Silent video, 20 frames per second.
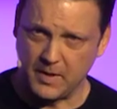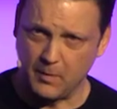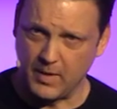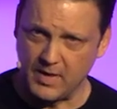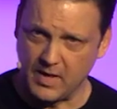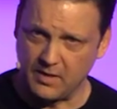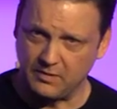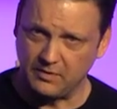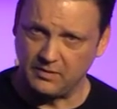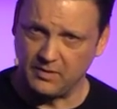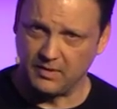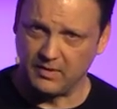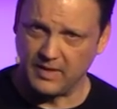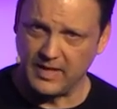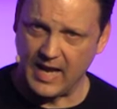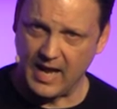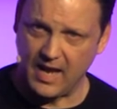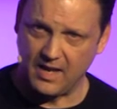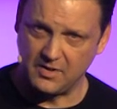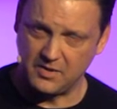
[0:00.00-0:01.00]
we necessarily
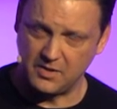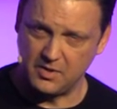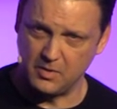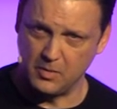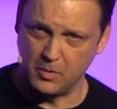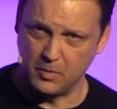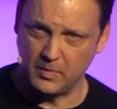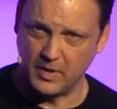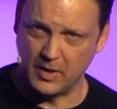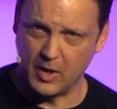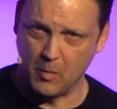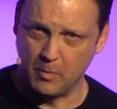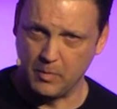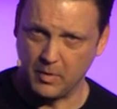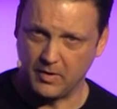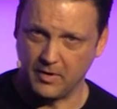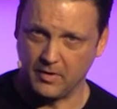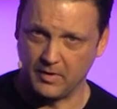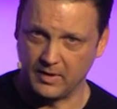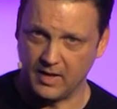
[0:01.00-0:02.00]
had to, you know,
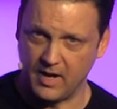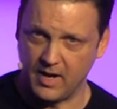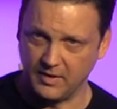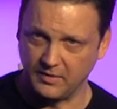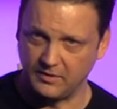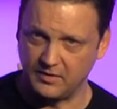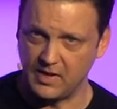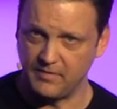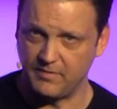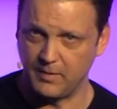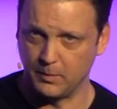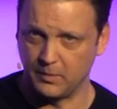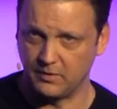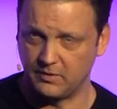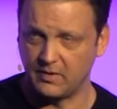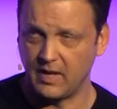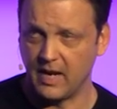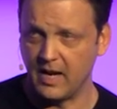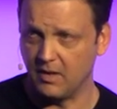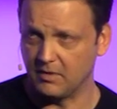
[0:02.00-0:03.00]
book online, see if it would
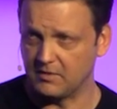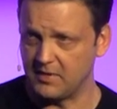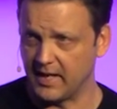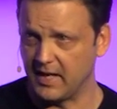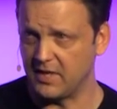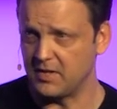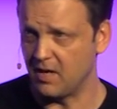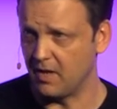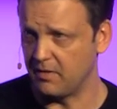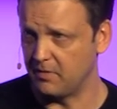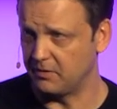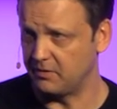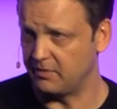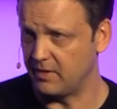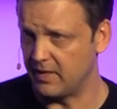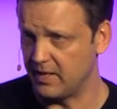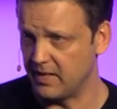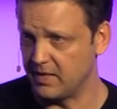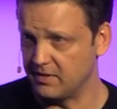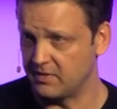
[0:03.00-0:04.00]
scale, take it to other
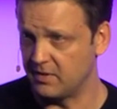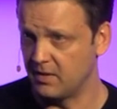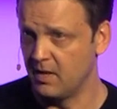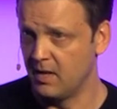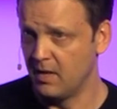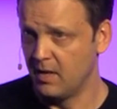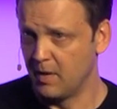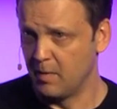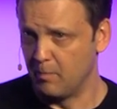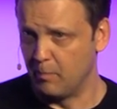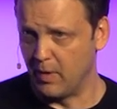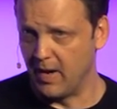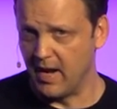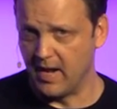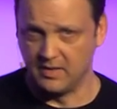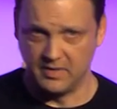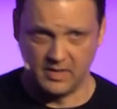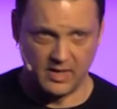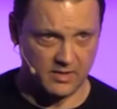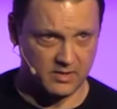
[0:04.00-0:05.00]
cities,
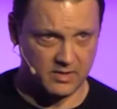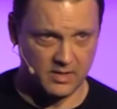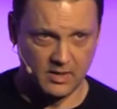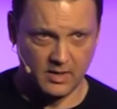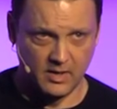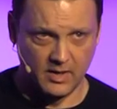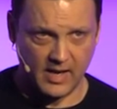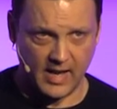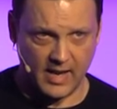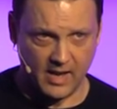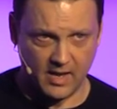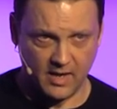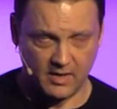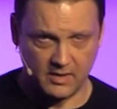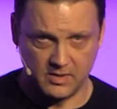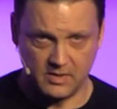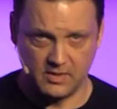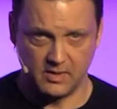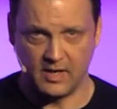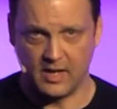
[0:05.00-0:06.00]
brand it,
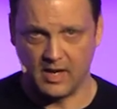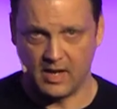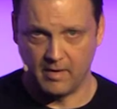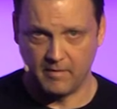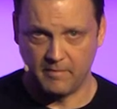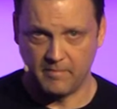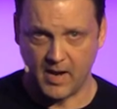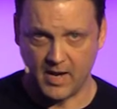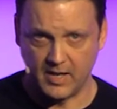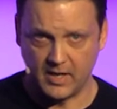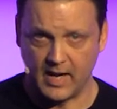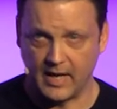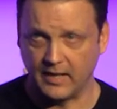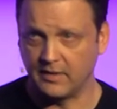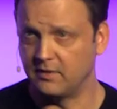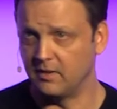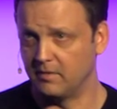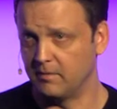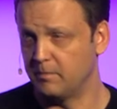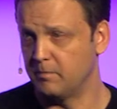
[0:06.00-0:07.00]
and uh, find an
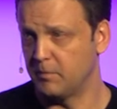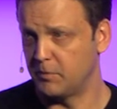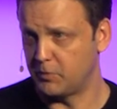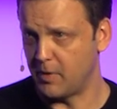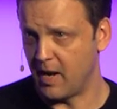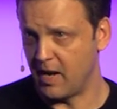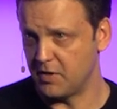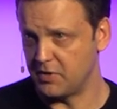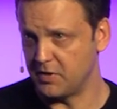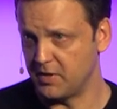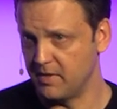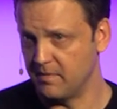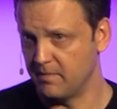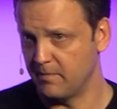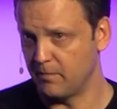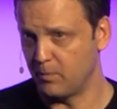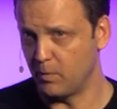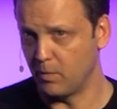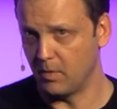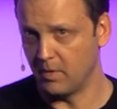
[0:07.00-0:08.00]
exit strategy
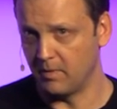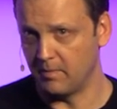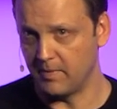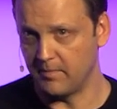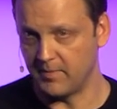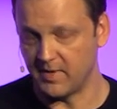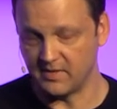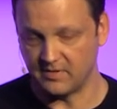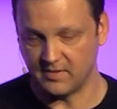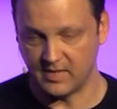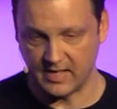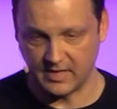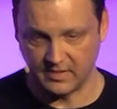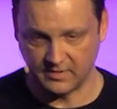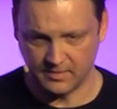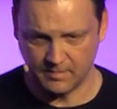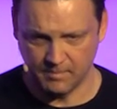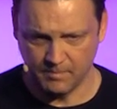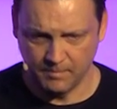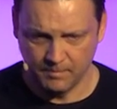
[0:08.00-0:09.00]
for the V
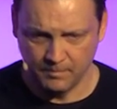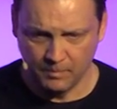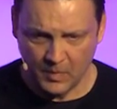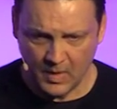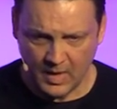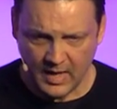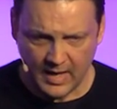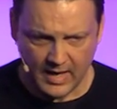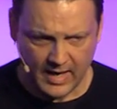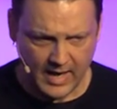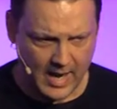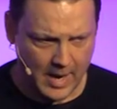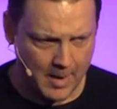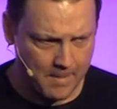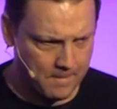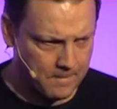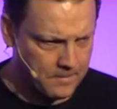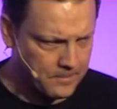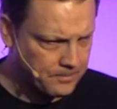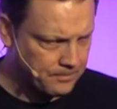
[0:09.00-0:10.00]
Cs.
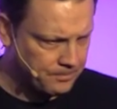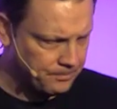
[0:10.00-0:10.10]
Um,